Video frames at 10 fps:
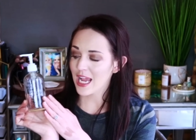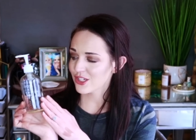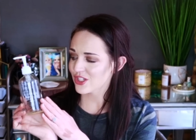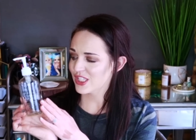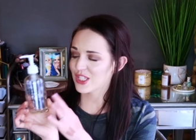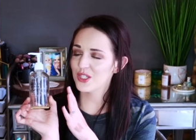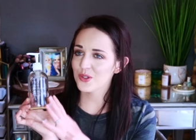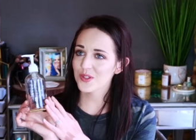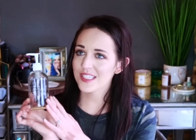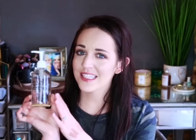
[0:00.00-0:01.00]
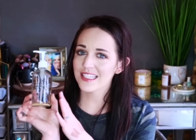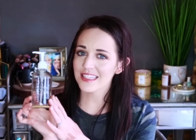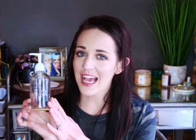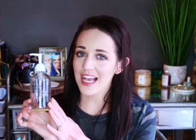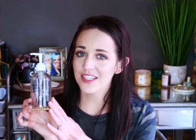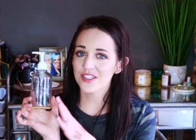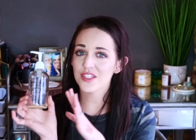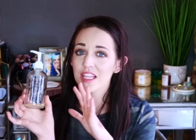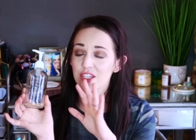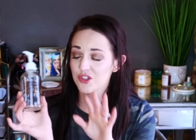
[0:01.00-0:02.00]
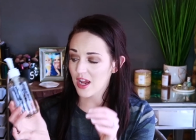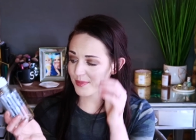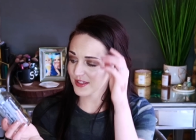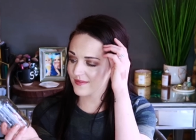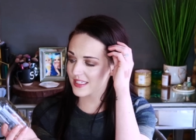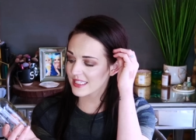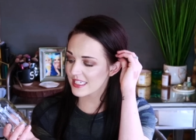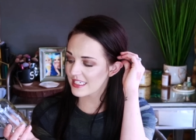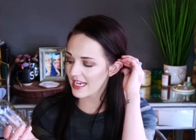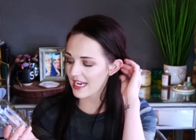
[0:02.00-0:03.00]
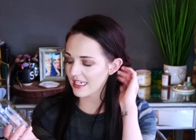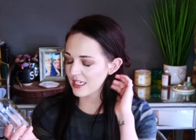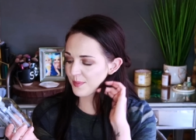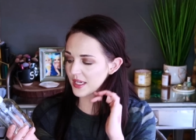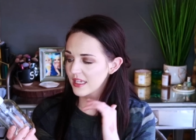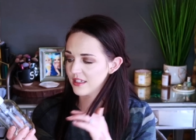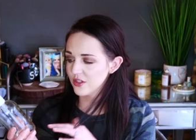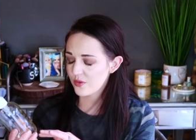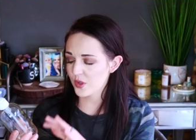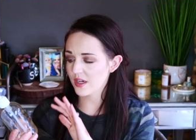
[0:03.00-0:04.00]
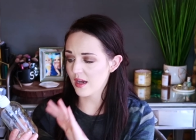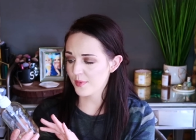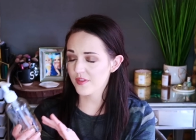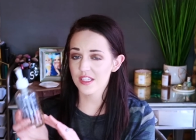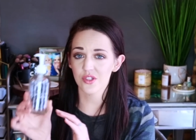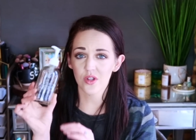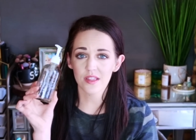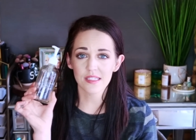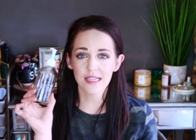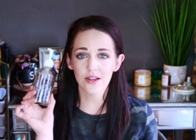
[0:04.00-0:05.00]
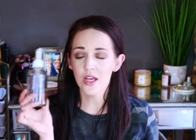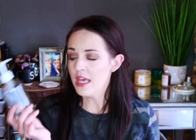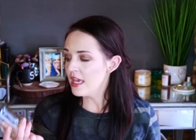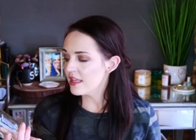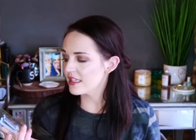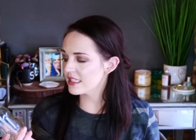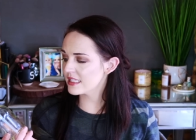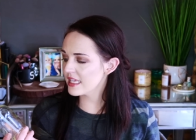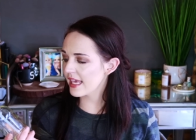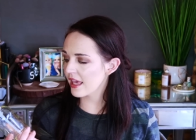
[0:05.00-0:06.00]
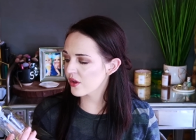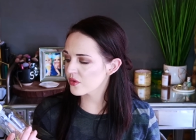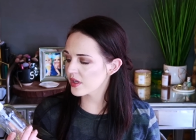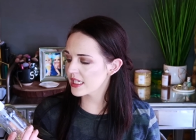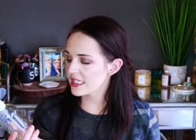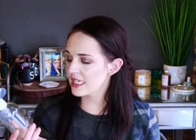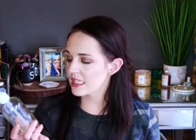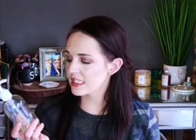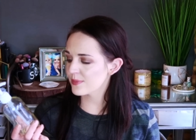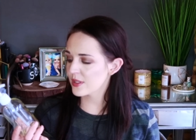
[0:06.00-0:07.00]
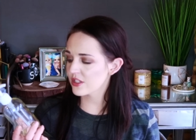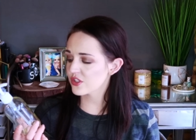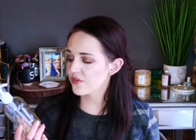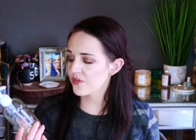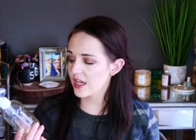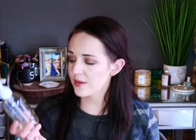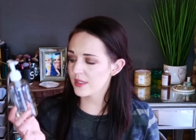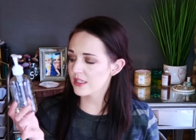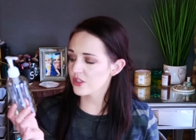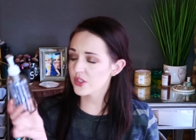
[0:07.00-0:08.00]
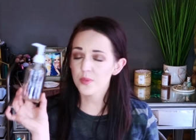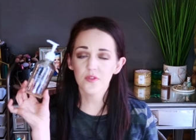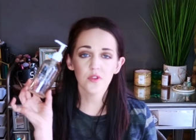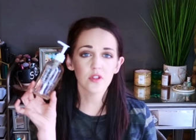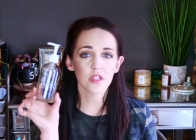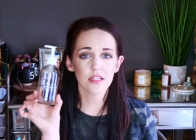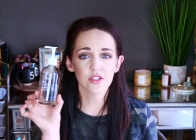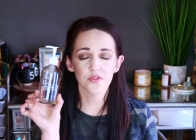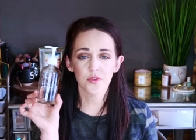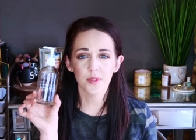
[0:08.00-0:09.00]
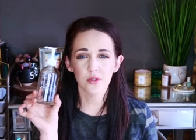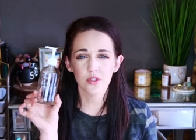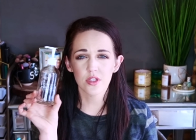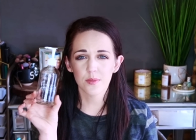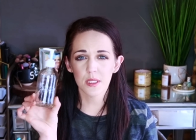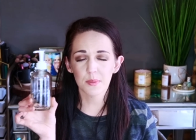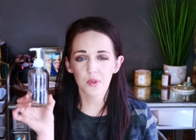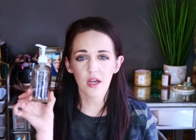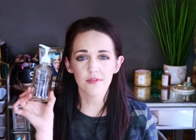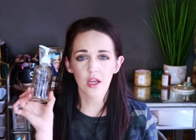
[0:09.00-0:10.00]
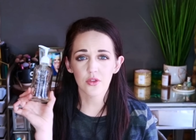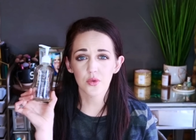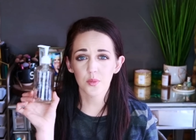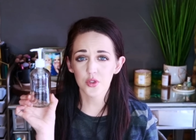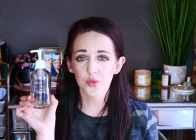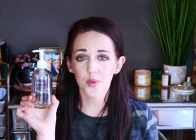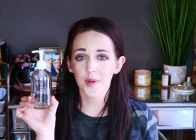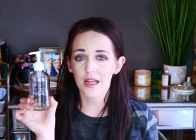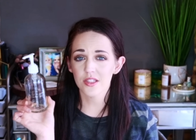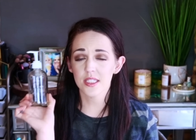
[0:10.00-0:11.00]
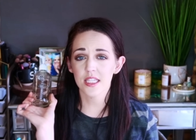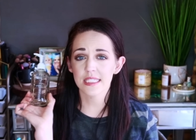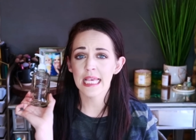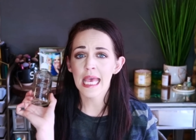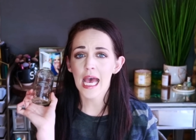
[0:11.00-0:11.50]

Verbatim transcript: I just used the last like drops of this today. I need to pick a new one up of this during the sale. This is the Kale Green Tea and Spinach Vitamin Superfood Cleanser from Youth to the People. I've gone through multiple bottles of this.